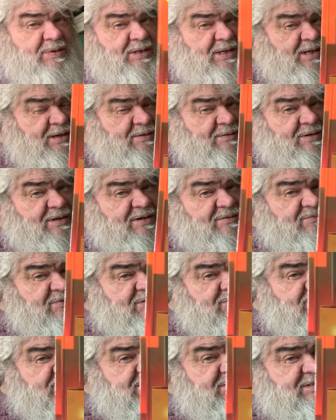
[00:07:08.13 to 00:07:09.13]
Now, have I
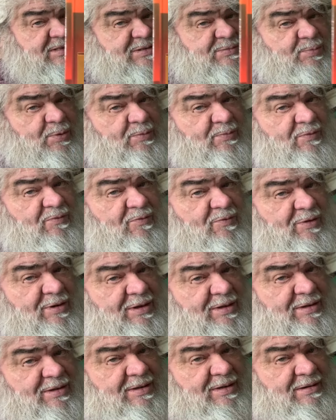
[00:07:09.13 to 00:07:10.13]
ever seen this book
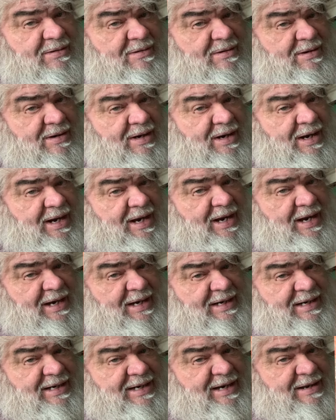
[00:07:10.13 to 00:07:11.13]
before?
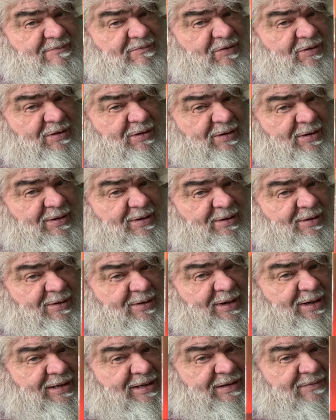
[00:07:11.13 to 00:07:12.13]

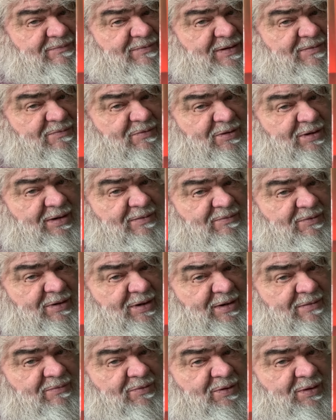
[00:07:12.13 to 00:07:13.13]
Never. I have never, ever,
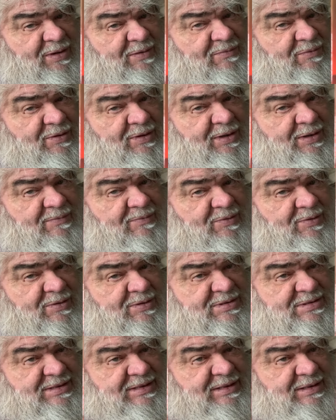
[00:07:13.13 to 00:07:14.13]
ever, ever, ever
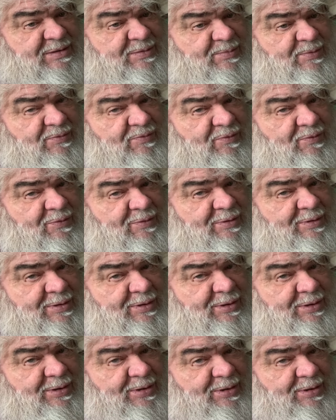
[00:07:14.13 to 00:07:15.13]
seen it
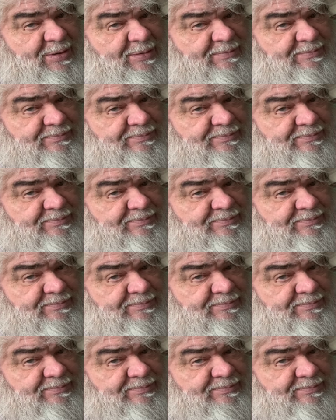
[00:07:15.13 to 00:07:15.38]
before.